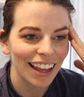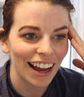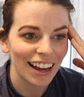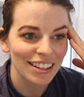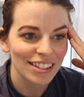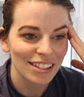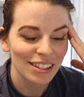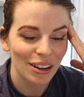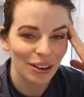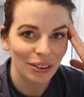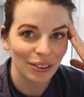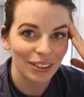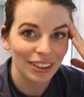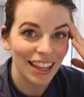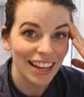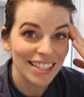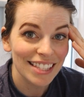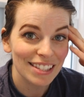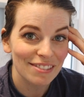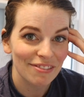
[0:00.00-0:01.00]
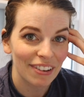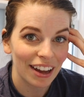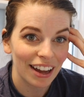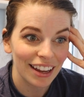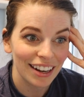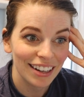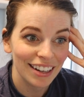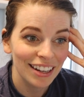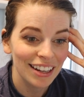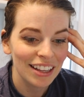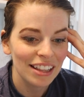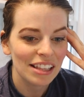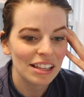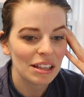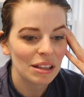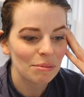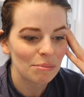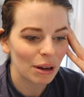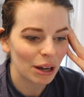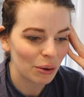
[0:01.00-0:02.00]
yeah, so that's fun.
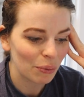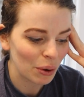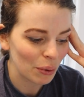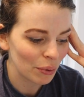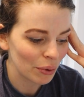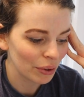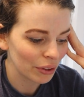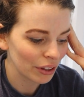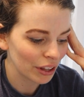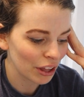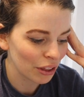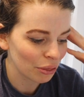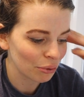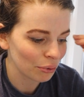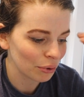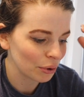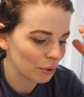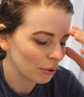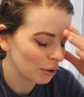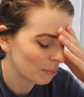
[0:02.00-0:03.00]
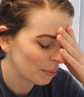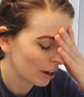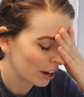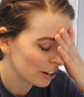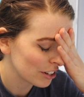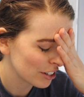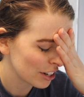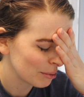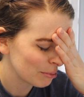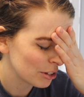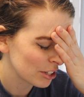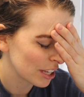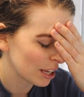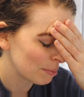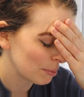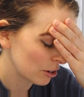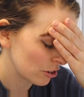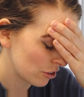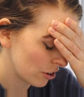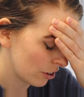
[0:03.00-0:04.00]
But we will get through. Oh my gosh, I'm just
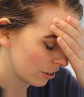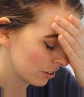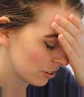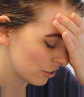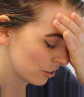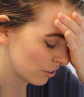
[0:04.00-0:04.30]
like picturing all the